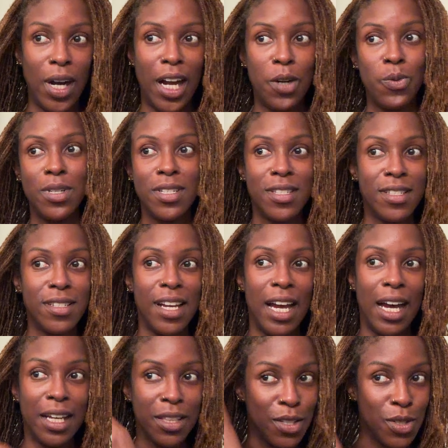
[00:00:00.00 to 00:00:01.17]
I was
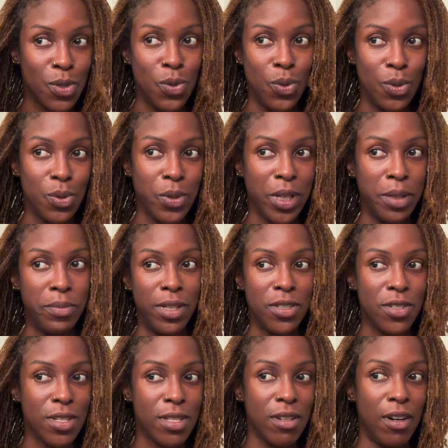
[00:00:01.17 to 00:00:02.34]
at the school doing a bunch
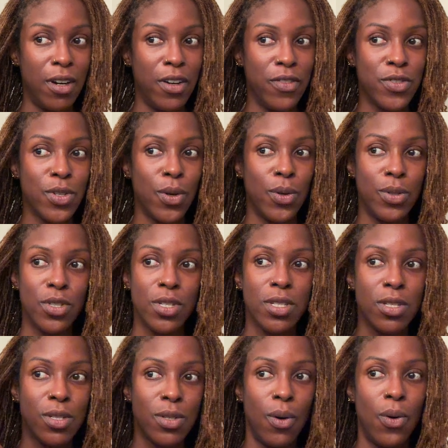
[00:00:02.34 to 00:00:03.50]
of stuff, so it was
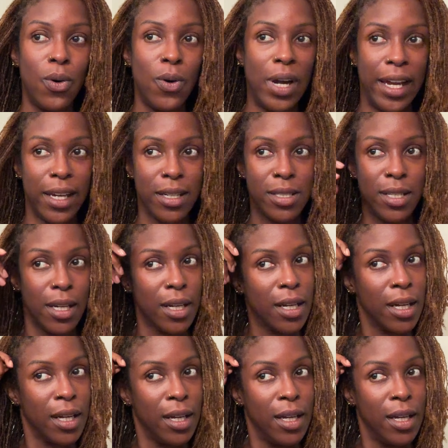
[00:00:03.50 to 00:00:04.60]
just so hectic.